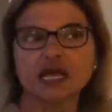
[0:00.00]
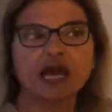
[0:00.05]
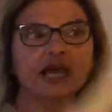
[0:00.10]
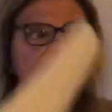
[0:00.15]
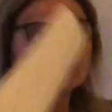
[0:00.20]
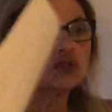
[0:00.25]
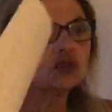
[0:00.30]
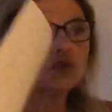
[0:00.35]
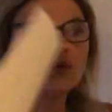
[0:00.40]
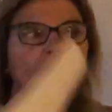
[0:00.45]
on
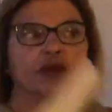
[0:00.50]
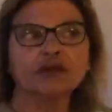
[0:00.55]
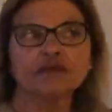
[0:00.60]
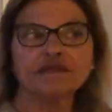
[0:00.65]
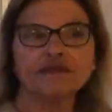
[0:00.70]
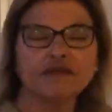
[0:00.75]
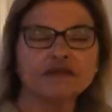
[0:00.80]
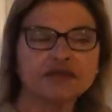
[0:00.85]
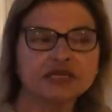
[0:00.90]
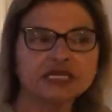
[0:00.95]
along
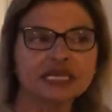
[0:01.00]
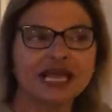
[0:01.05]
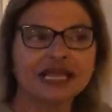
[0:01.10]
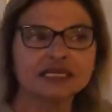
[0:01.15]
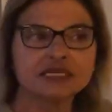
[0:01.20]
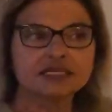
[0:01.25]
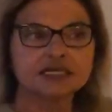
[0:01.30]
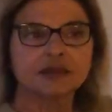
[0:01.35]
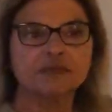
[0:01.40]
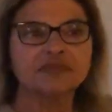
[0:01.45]
very
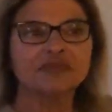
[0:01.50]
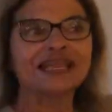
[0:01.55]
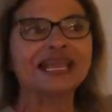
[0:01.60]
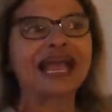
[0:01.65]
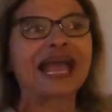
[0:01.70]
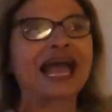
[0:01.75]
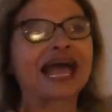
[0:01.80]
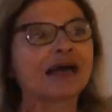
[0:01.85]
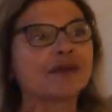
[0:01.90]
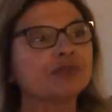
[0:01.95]
nice, something
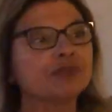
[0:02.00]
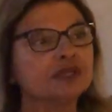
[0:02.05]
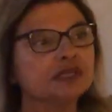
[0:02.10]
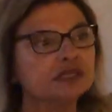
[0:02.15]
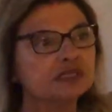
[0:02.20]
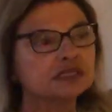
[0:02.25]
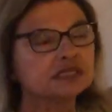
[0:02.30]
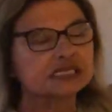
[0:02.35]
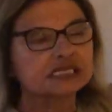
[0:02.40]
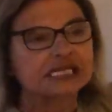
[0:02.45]

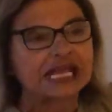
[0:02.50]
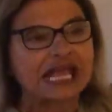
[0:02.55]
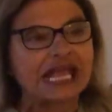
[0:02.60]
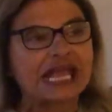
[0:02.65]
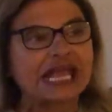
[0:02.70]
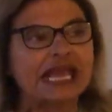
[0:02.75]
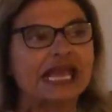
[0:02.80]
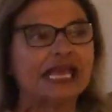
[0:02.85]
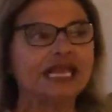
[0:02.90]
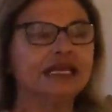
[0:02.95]
happens
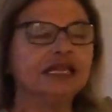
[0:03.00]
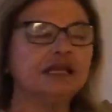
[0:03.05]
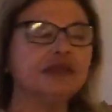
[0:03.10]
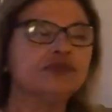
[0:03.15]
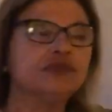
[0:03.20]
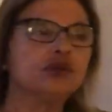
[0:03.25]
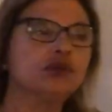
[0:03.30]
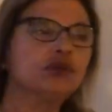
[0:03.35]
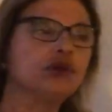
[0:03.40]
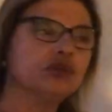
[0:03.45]
and
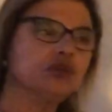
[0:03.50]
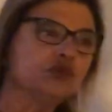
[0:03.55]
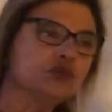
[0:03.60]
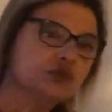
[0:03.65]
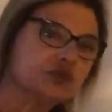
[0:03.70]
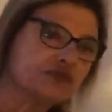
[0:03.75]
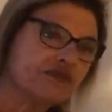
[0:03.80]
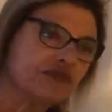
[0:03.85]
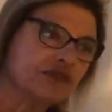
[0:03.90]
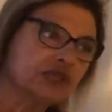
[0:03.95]
either your
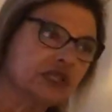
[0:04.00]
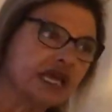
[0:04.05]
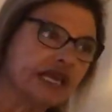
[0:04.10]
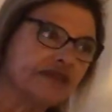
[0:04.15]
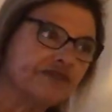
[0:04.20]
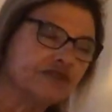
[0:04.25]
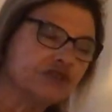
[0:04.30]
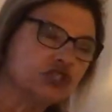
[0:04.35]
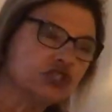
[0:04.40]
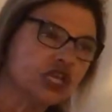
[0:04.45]
useful
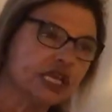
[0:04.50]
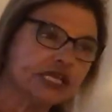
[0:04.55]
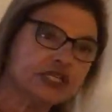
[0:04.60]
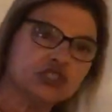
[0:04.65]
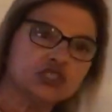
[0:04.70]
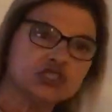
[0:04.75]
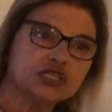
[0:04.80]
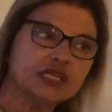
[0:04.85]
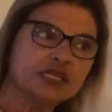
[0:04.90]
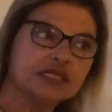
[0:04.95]
life
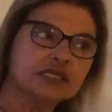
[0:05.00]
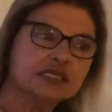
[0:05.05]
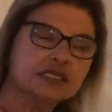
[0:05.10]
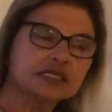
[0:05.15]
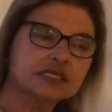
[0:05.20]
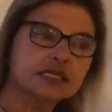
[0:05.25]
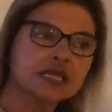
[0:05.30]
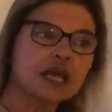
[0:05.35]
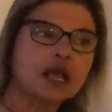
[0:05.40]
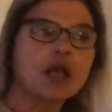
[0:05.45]

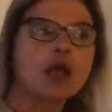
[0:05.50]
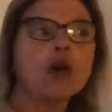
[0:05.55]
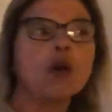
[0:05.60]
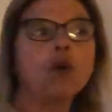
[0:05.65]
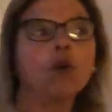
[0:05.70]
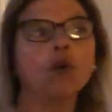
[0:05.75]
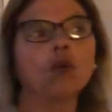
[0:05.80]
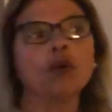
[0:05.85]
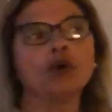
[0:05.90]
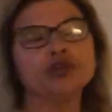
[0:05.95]
changes
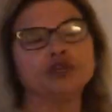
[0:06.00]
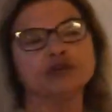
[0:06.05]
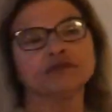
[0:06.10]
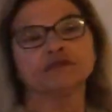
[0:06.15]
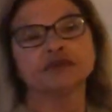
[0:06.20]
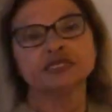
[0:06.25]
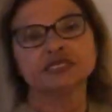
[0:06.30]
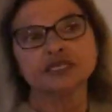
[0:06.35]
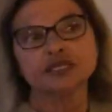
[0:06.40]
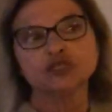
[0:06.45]
or your
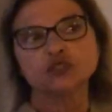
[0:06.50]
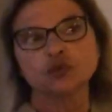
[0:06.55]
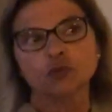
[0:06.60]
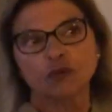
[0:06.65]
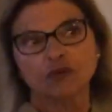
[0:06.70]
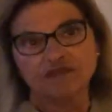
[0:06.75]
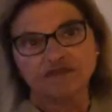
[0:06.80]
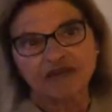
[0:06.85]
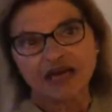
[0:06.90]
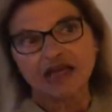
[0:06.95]

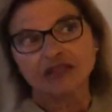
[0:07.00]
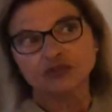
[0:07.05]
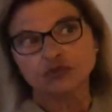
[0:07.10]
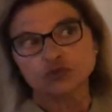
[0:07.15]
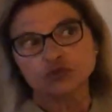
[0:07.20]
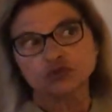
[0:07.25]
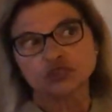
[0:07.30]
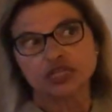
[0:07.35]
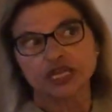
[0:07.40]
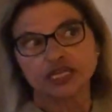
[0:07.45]
residual
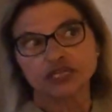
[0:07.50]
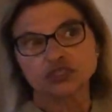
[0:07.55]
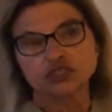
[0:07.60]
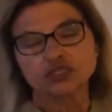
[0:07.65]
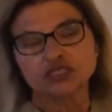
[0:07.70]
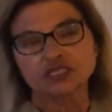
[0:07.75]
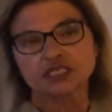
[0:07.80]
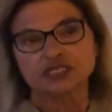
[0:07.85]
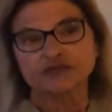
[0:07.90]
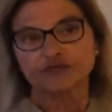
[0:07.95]
value
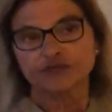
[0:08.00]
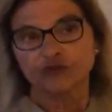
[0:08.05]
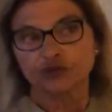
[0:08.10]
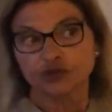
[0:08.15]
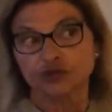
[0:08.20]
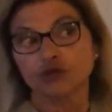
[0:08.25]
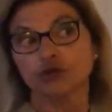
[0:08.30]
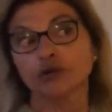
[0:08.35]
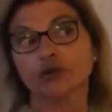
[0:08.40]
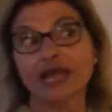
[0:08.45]
changes for
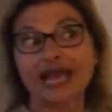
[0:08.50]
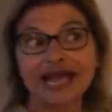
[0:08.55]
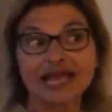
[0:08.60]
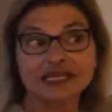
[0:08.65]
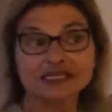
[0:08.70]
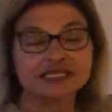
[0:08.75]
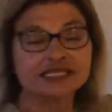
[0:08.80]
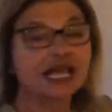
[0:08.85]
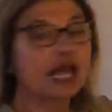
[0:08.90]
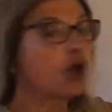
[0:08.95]
your
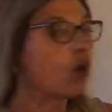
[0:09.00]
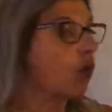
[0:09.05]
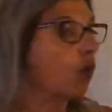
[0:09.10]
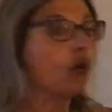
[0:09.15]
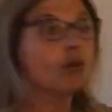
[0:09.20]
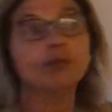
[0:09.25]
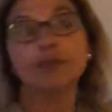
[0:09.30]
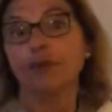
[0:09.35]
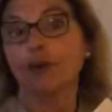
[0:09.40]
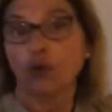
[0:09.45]
asset,
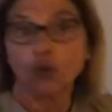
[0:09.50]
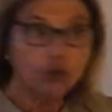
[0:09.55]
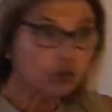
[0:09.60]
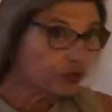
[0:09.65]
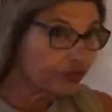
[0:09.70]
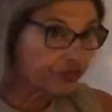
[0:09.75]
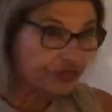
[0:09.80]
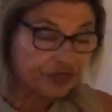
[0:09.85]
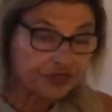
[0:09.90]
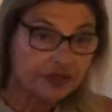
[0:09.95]
or
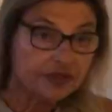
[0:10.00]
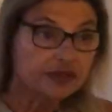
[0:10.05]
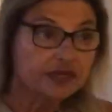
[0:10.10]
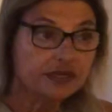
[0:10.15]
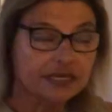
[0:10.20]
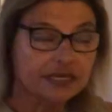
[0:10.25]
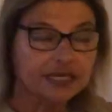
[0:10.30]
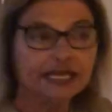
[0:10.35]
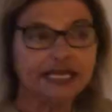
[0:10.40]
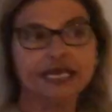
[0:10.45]
both.
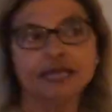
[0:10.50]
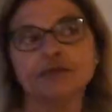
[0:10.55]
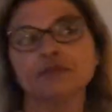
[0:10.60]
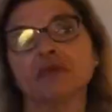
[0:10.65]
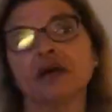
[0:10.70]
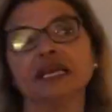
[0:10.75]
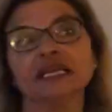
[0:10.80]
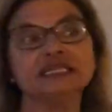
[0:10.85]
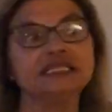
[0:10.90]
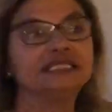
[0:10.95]
It
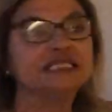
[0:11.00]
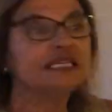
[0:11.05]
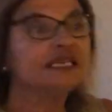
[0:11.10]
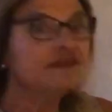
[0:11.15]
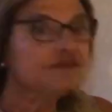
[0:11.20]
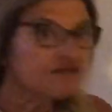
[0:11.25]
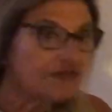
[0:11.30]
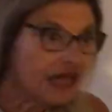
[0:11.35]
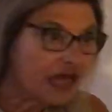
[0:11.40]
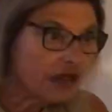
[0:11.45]
might
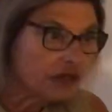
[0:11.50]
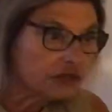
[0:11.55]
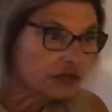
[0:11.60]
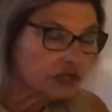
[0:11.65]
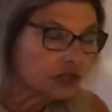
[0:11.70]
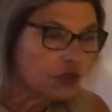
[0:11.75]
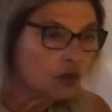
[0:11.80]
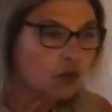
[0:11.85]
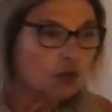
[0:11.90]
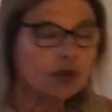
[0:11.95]

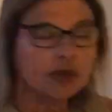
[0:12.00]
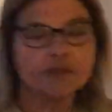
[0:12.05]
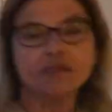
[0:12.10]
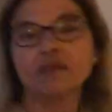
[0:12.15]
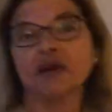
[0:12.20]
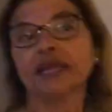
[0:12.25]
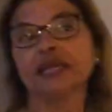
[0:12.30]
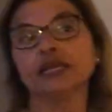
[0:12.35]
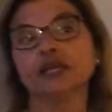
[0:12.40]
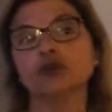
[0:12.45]
devalue, it
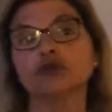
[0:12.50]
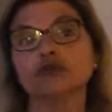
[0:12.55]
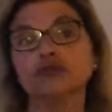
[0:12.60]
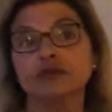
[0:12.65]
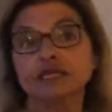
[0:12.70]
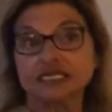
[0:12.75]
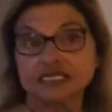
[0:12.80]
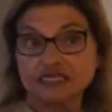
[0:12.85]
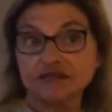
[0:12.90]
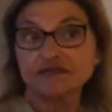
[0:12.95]
might
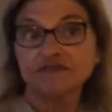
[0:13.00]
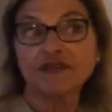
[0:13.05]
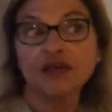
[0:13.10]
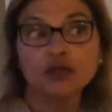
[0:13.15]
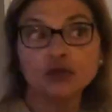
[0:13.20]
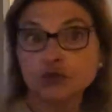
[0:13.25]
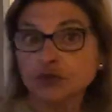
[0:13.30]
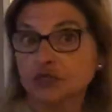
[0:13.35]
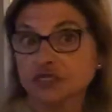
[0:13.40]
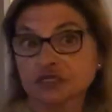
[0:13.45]
increase in
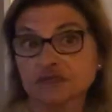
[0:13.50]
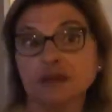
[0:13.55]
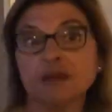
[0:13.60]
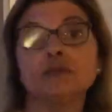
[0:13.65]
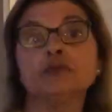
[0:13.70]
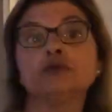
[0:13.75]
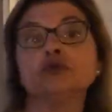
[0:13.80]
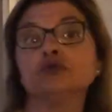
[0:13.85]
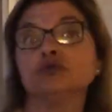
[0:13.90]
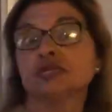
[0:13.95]
value because
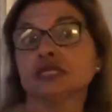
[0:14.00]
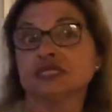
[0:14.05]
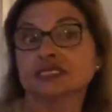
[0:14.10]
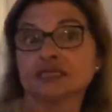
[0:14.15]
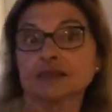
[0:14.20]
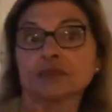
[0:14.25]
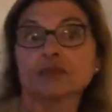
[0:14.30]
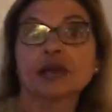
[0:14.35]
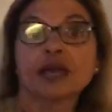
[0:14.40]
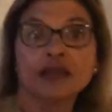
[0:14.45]
maybe you did
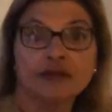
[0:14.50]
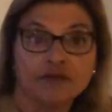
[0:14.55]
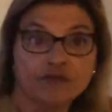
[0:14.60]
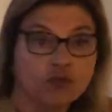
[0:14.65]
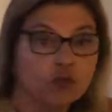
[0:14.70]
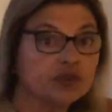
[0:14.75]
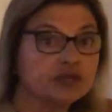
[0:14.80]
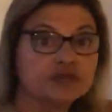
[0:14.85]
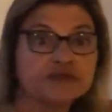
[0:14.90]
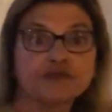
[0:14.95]
some kind of
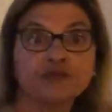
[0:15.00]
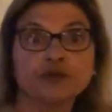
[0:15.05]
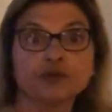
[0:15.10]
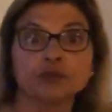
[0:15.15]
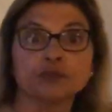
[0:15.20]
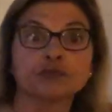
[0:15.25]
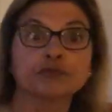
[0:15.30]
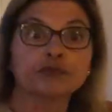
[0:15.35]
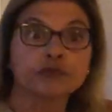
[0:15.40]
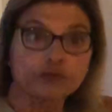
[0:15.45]
wonderful
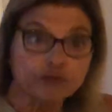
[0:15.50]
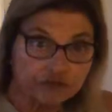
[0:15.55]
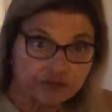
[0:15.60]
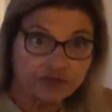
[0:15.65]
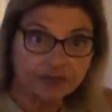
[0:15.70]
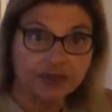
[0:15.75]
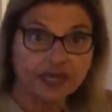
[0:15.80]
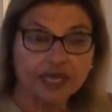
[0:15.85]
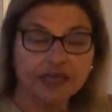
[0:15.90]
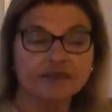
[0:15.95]

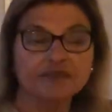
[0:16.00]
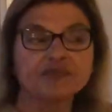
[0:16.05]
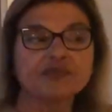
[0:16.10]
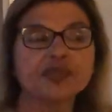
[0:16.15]
improvement.